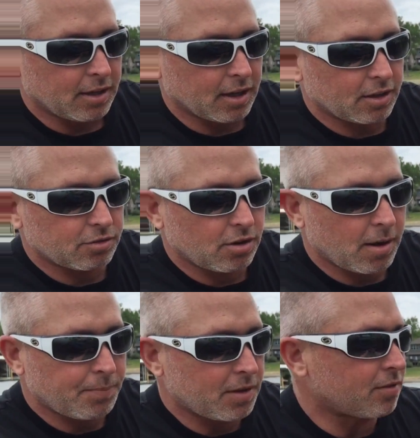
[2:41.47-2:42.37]
Now let's
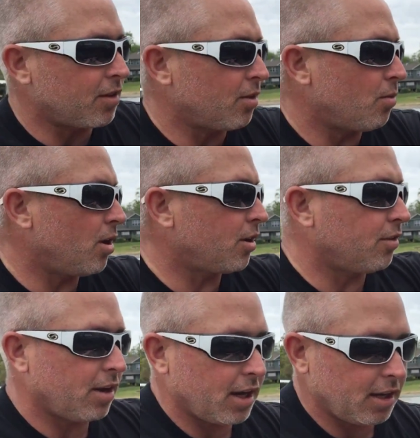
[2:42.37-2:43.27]
drop this in the
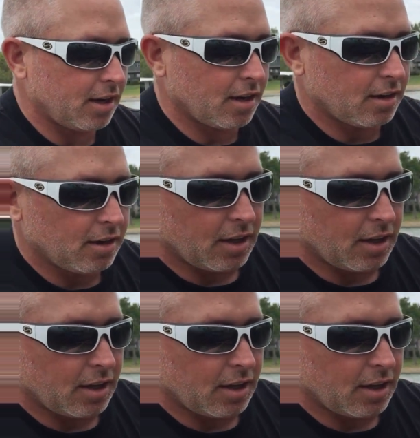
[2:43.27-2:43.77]
water right here,